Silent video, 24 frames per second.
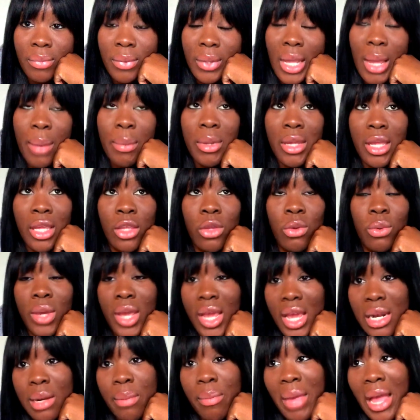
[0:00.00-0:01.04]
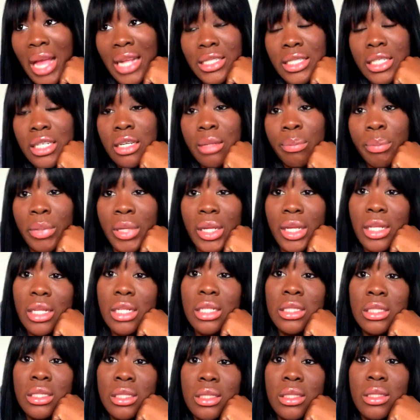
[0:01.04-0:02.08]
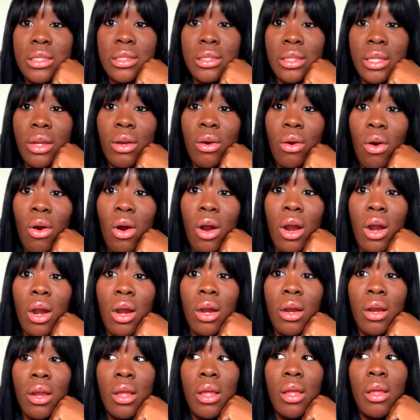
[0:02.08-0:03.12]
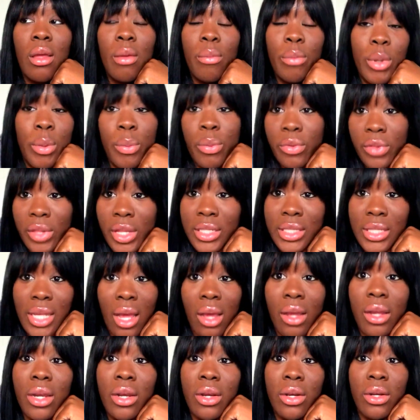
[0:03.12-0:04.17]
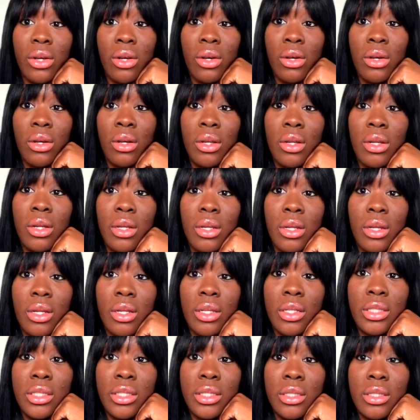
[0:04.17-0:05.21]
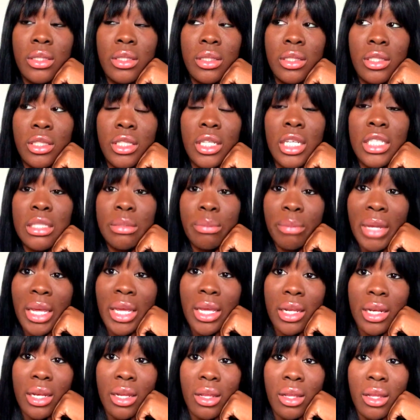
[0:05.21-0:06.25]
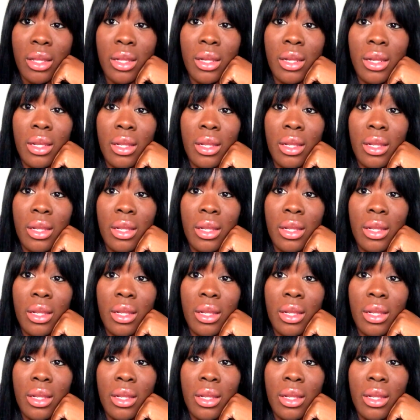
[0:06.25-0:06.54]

I mean, you can't imagine it because there are people that's out here just making it